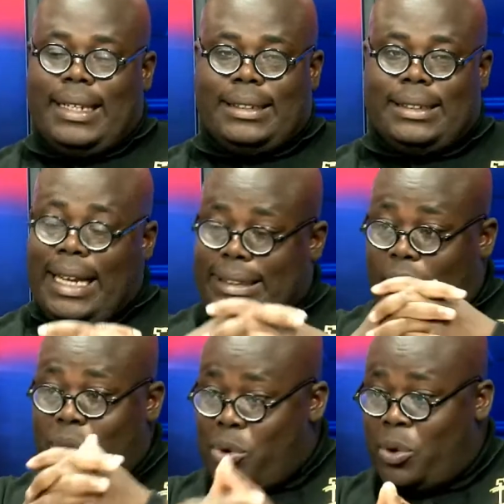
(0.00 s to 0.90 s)
and
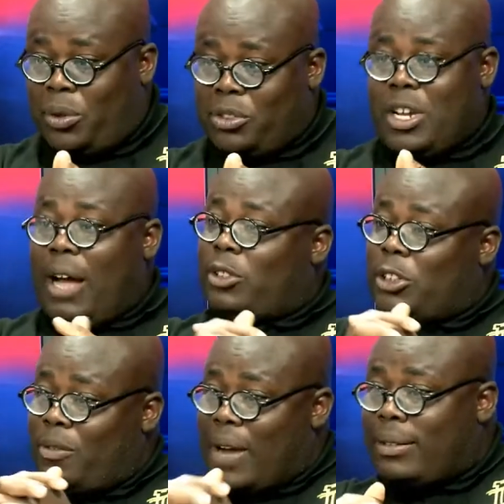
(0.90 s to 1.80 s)
there's a rule, you have
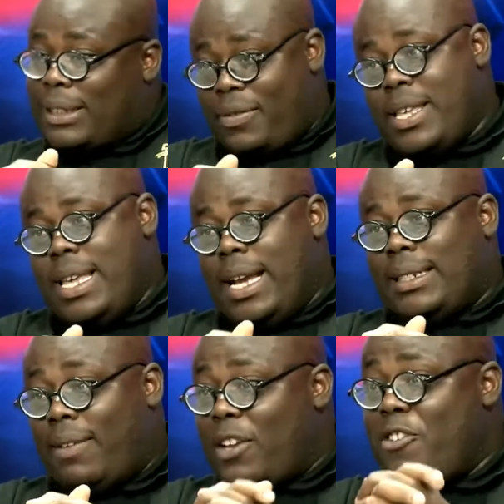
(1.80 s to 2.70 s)
to survive 7
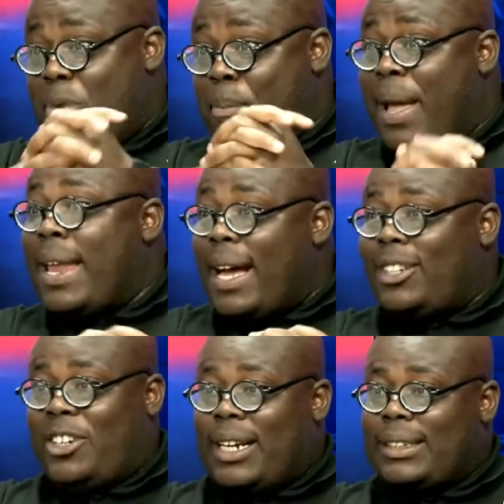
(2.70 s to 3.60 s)
years after you've prepared
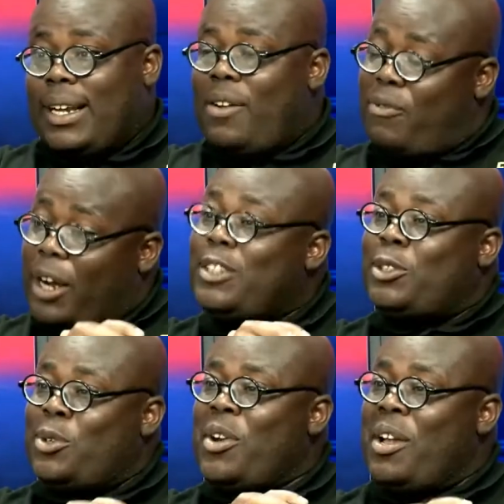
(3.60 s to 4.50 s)
that trust for it
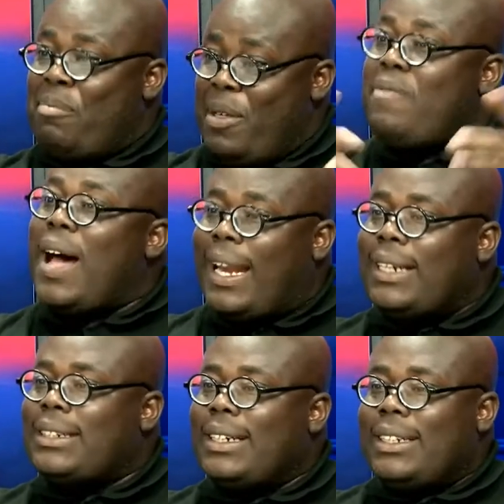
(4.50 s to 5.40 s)
to be
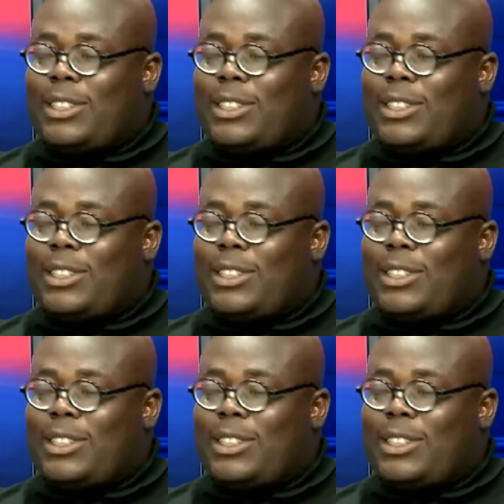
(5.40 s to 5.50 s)
valid.